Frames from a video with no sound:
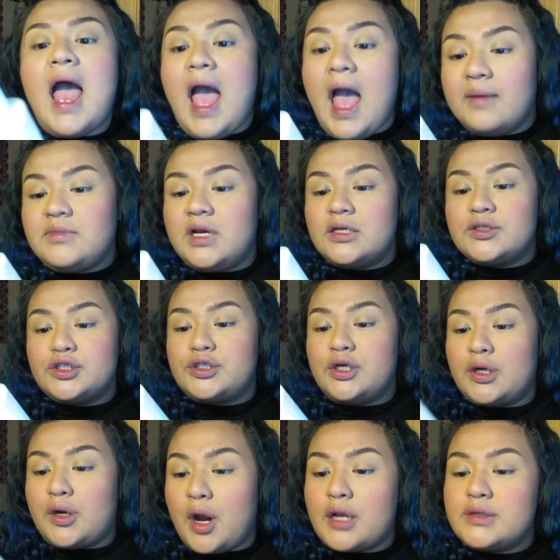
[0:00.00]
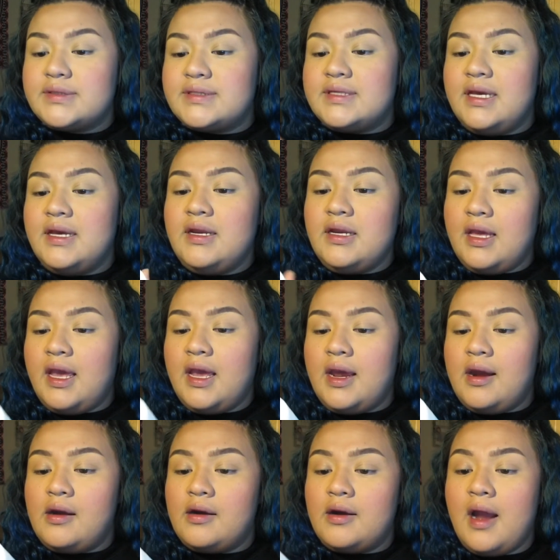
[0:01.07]
I'm not sure,
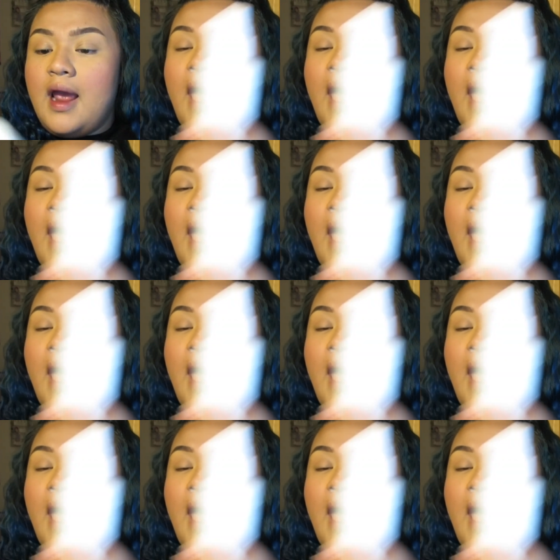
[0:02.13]
skincare